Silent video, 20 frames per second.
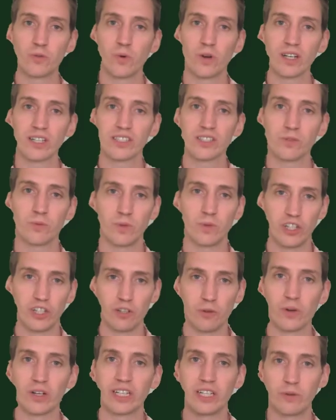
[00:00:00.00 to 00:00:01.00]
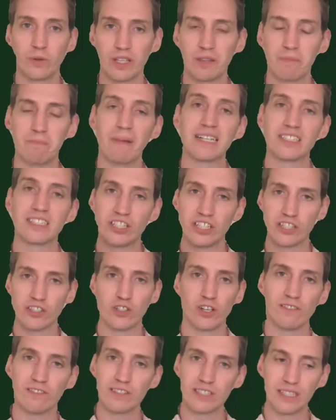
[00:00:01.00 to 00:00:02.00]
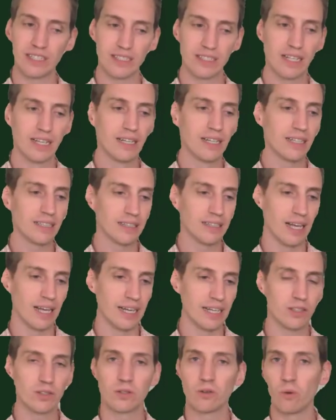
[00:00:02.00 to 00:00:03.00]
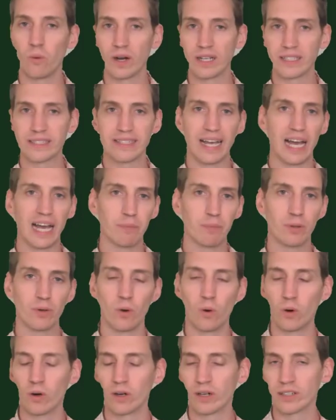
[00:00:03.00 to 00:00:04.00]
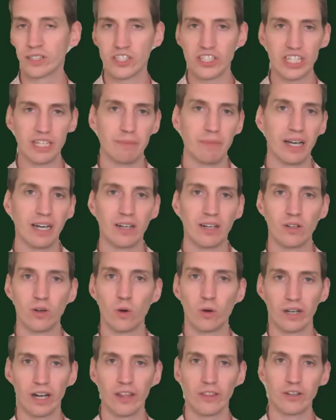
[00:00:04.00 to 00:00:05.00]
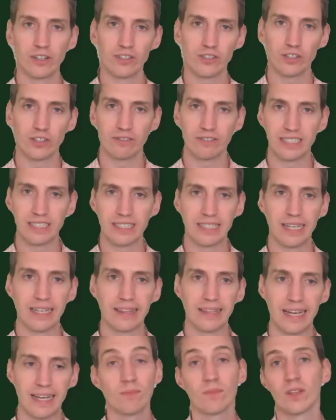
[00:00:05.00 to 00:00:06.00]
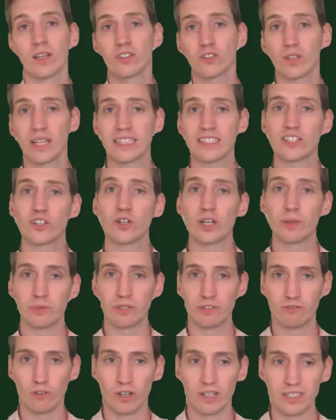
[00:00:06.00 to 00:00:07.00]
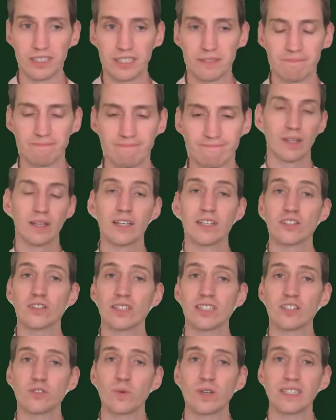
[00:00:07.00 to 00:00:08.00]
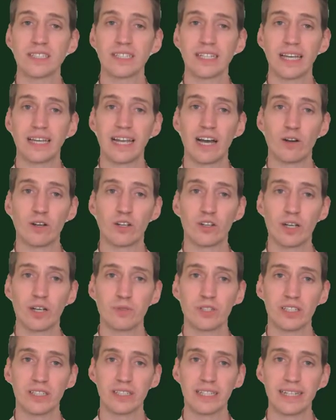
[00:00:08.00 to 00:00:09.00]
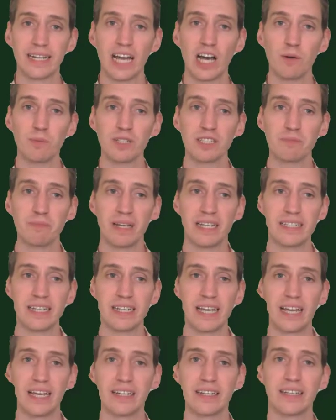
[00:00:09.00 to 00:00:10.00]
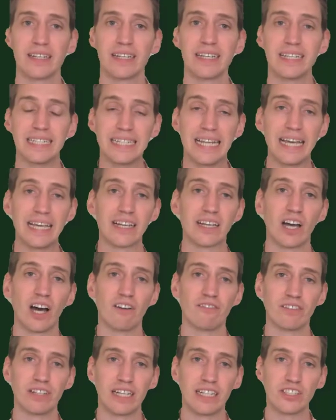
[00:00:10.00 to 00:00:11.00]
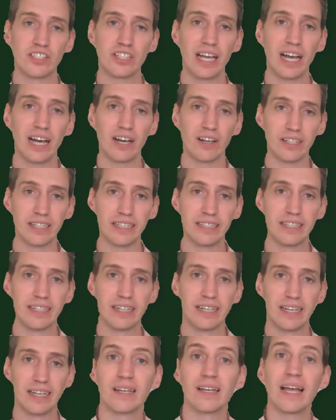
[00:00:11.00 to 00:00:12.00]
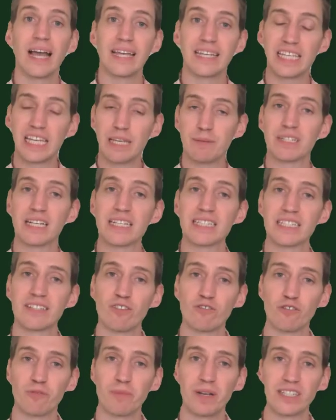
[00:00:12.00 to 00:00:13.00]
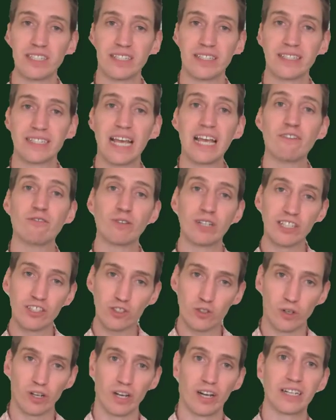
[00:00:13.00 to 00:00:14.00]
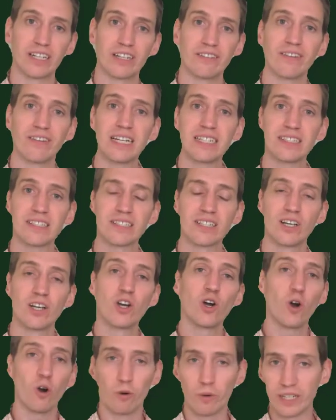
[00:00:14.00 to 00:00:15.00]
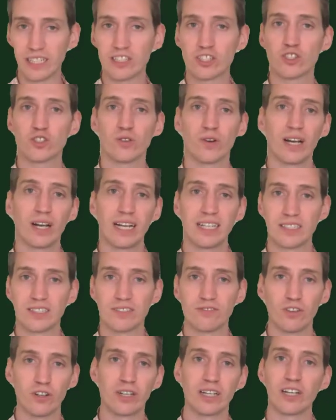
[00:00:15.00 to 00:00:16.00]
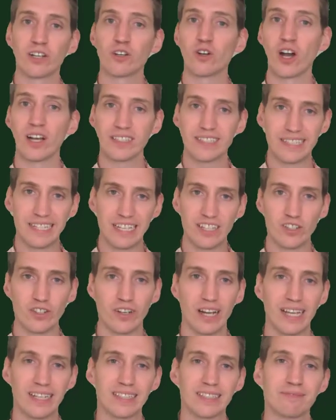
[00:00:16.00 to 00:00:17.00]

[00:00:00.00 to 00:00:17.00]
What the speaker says: works when you're working with messaging services like WhatsApp or Gmail or other services. So that's encryption for us. This is once again how encryption can help us maintain data confidentiality and keep sensitive information safe when it's stored on a device or when it's transferring across the internet.